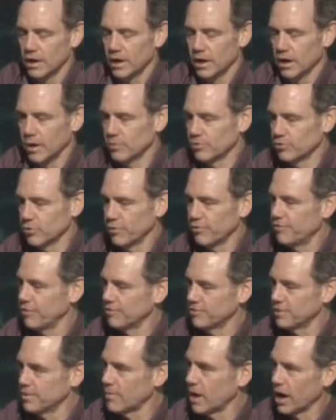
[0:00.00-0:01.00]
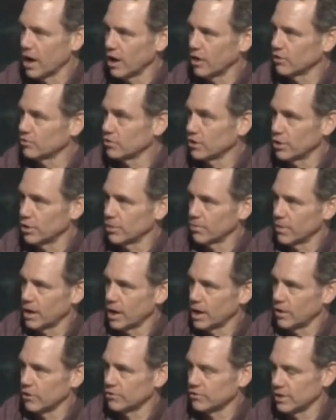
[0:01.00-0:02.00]
Um, so 50 miles, 100
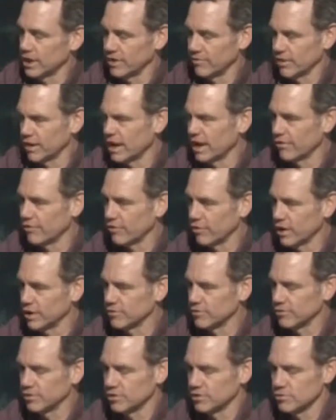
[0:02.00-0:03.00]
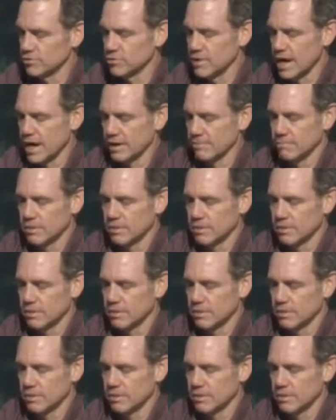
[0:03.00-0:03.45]
miles, and I have a lot of friends that do that.